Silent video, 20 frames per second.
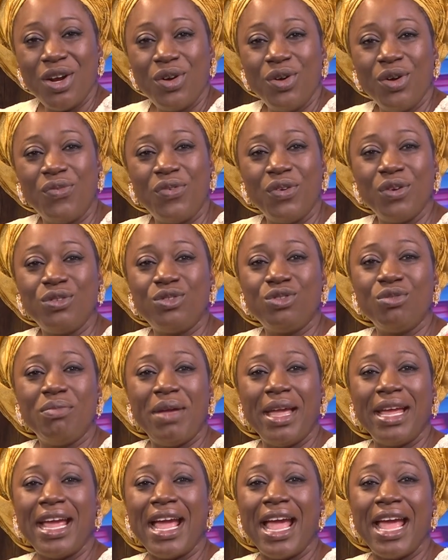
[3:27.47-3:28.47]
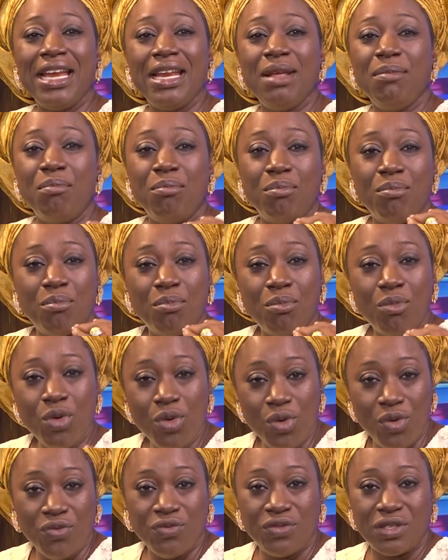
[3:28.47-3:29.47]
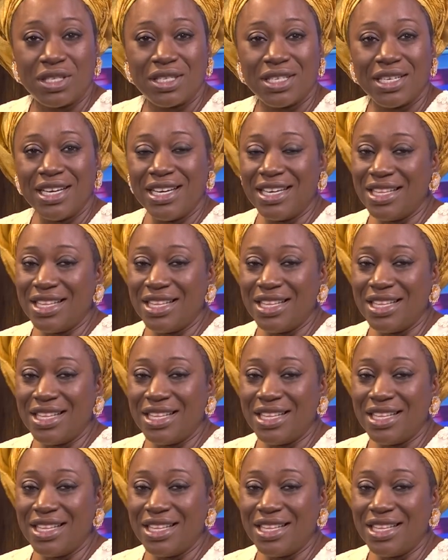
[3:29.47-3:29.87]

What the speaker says: refuse to make any moves